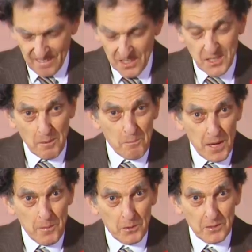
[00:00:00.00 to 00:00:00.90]
That some
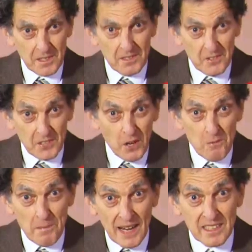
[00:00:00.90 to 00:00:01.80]
people
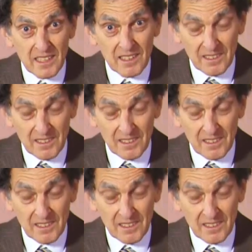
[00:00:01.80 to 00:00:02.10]
don't matter?